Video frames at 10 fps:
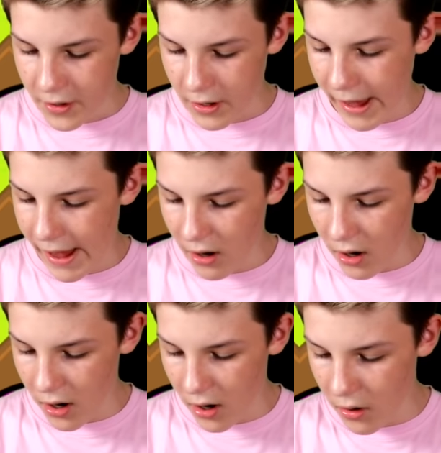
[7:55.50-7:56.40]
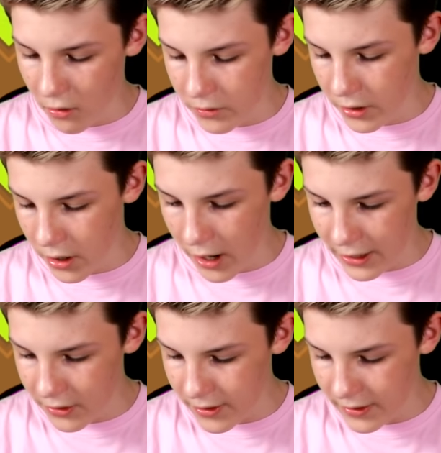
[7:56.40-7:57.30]
Okay, oh no,
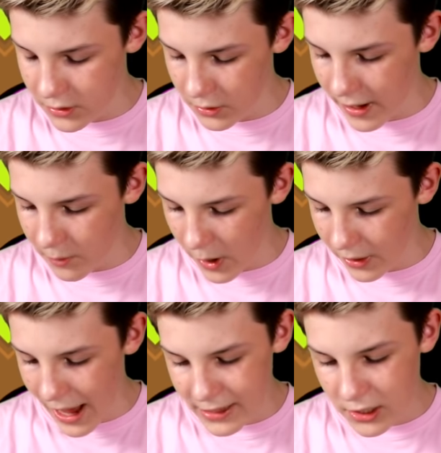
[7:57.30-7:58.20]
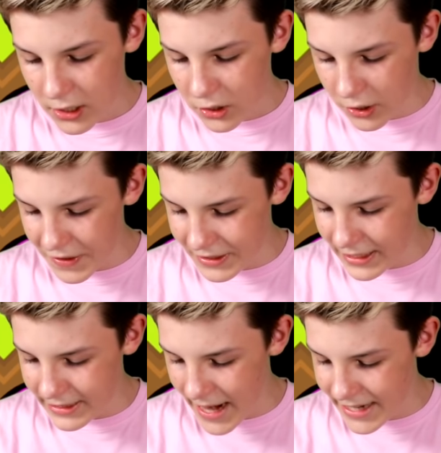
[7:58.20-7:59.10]
I don't think this will end well, guys. Look at this
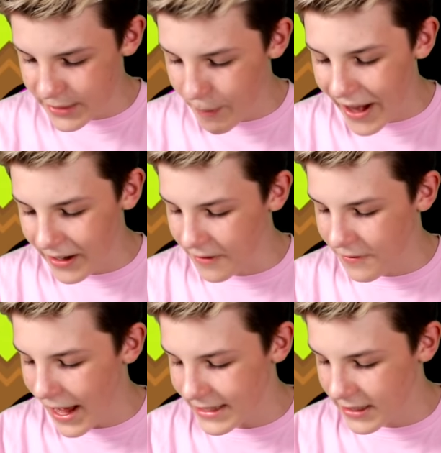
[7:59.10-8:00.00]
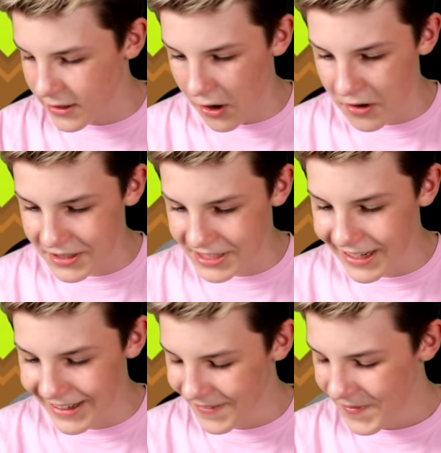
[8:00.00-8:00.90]
intense battle of cats and dogs.